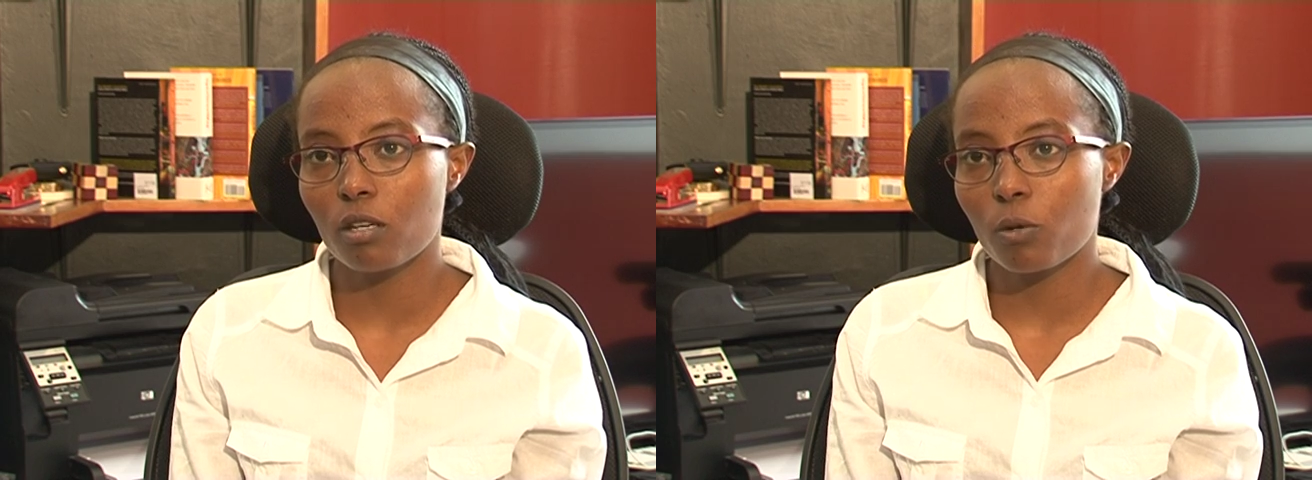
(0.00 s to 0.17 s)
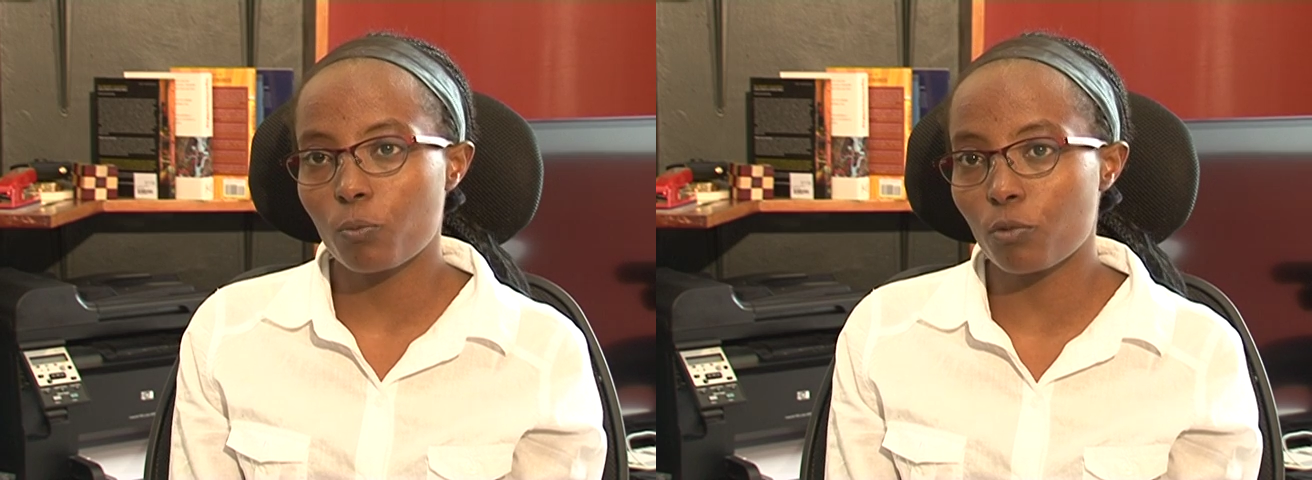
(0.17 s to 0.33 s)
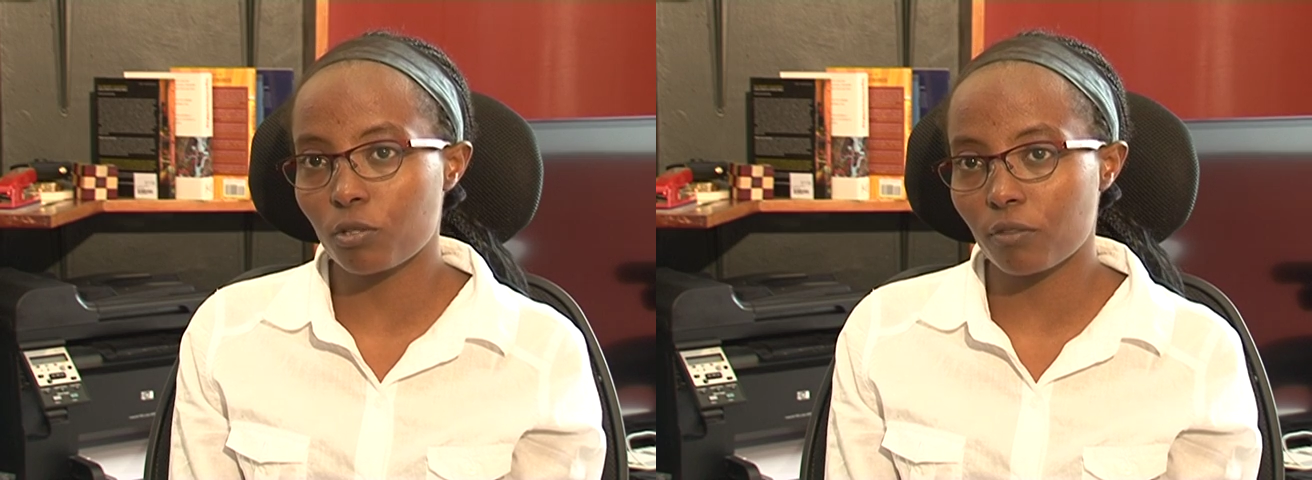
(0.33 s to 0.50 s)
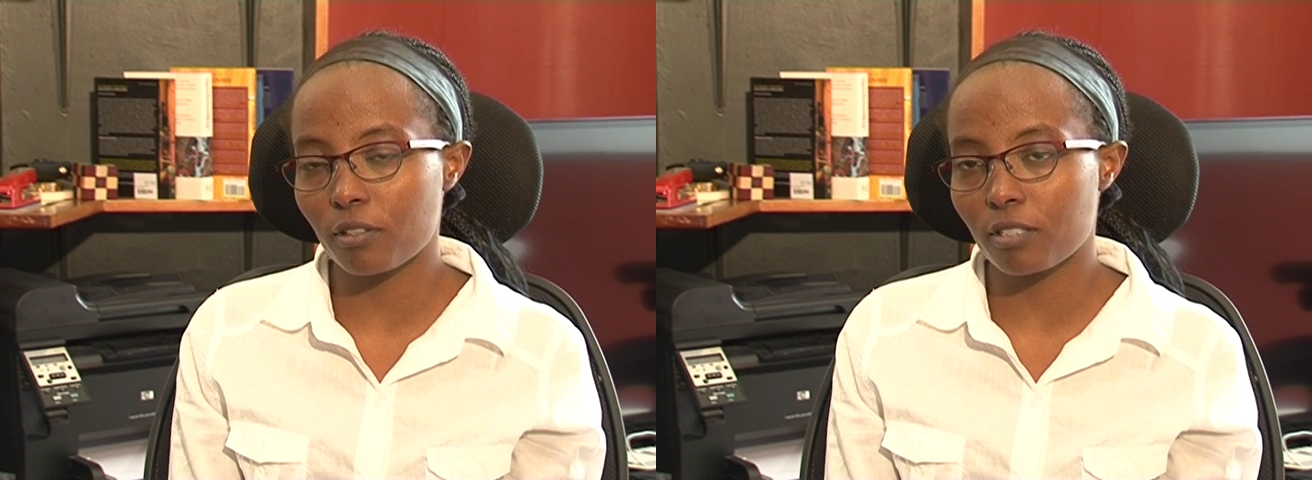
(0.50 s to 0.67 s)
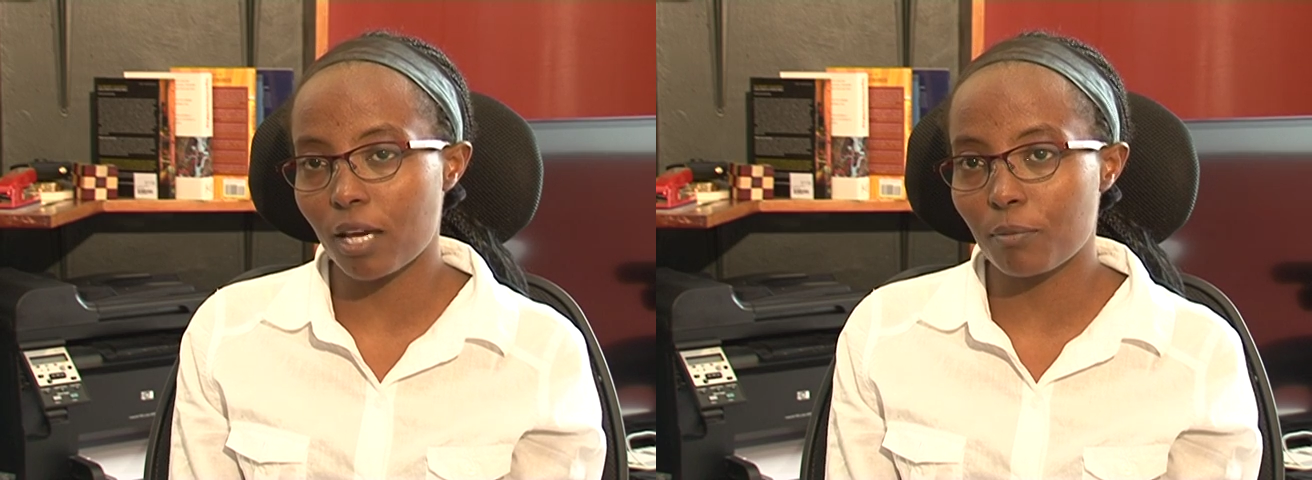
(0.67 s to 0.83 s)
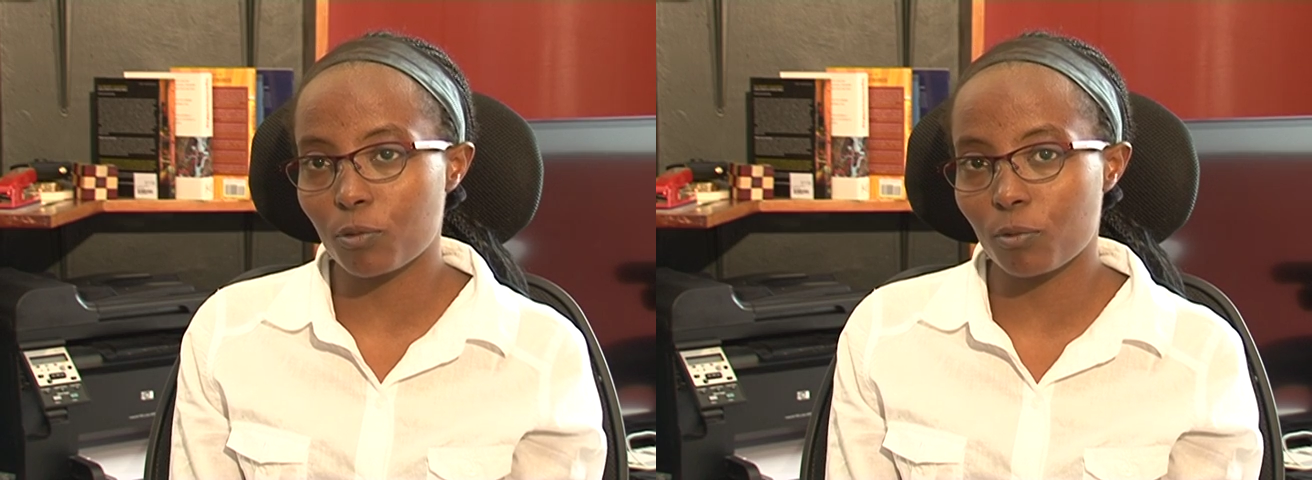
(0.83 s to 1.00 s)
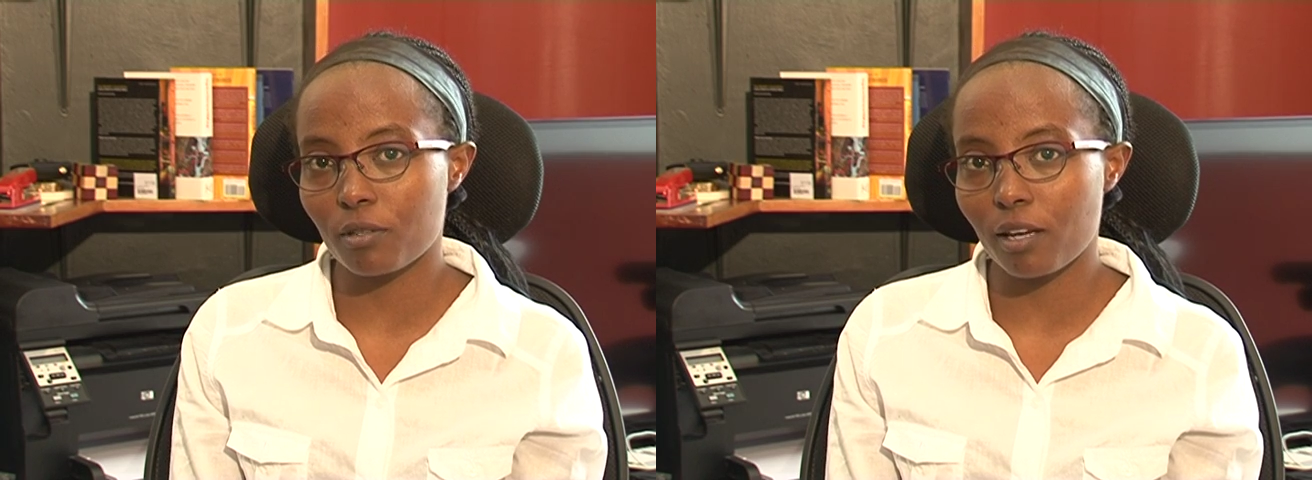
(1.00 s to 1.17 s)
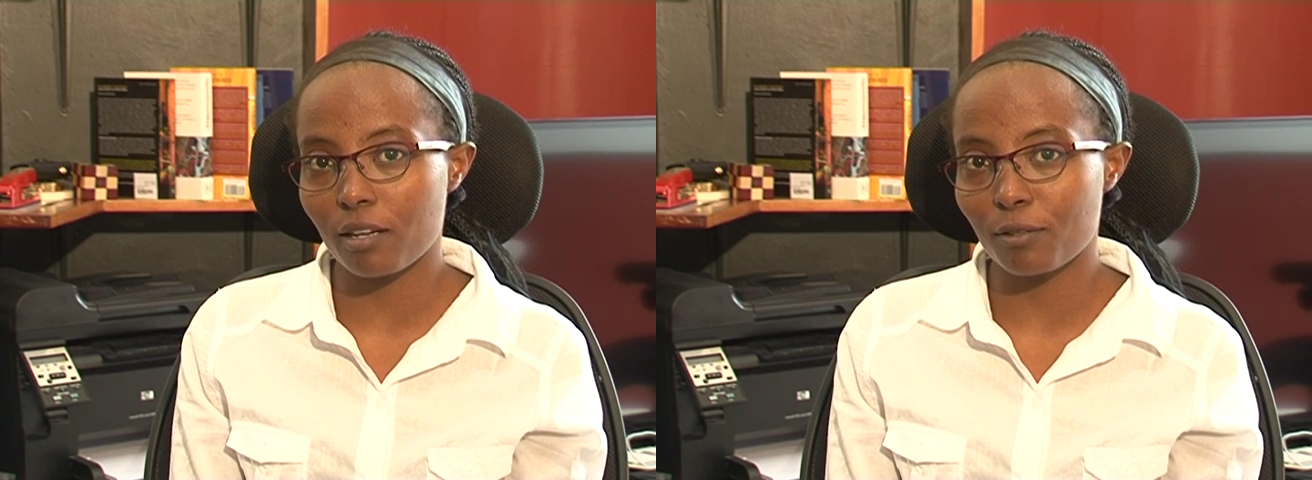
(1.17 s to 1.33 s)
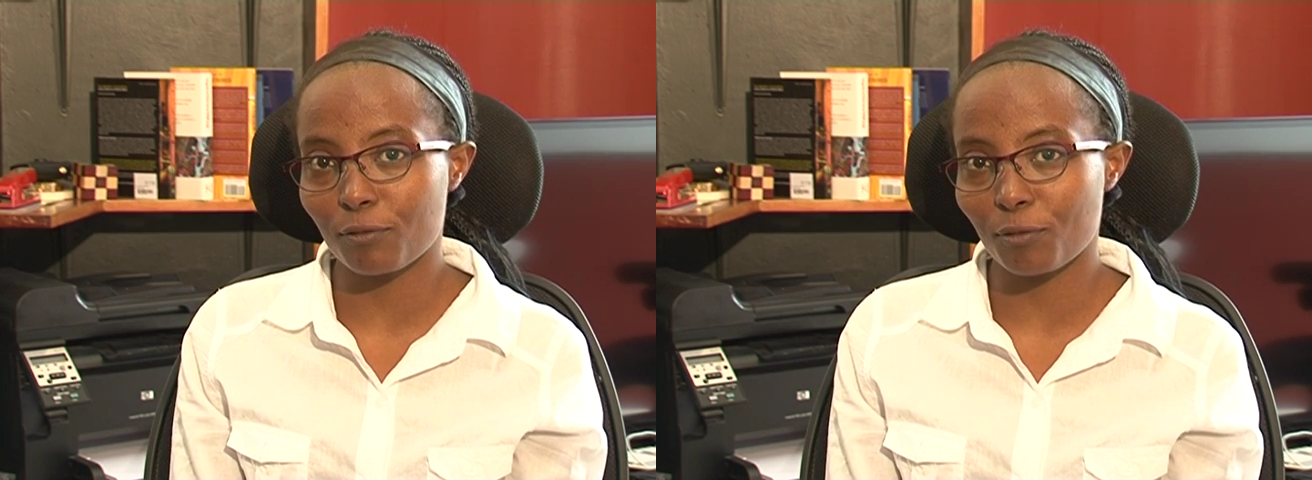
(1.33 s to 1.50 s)
most of the times we
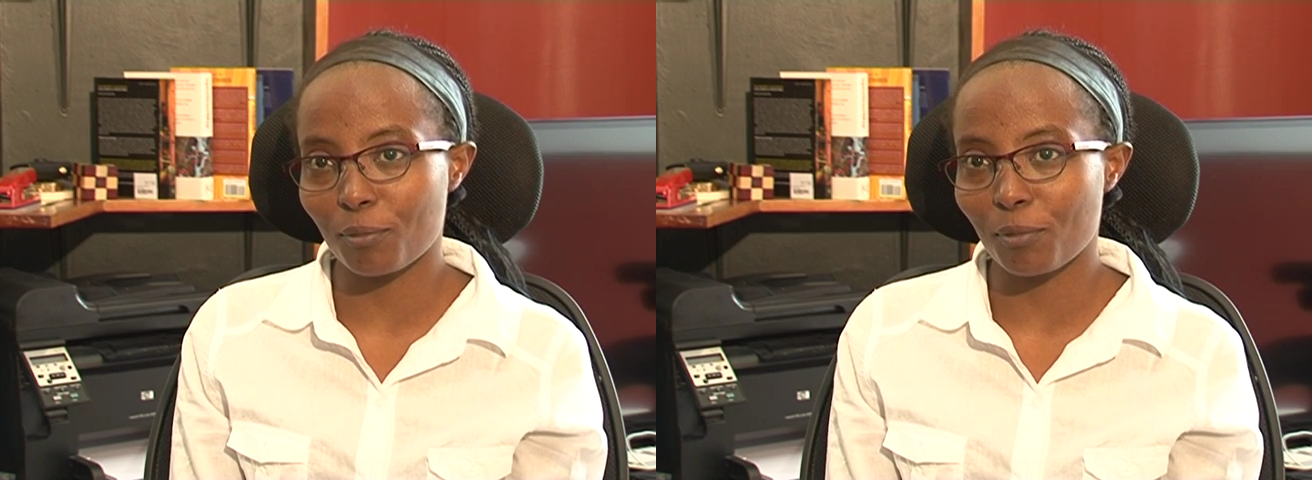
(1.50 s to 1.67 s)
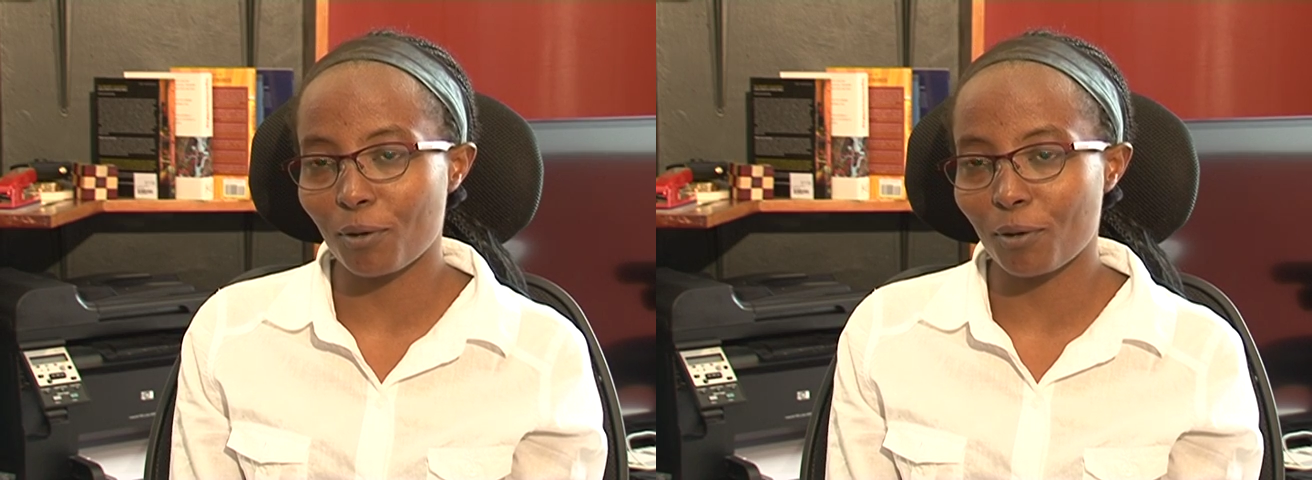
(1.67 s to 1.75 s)
run it from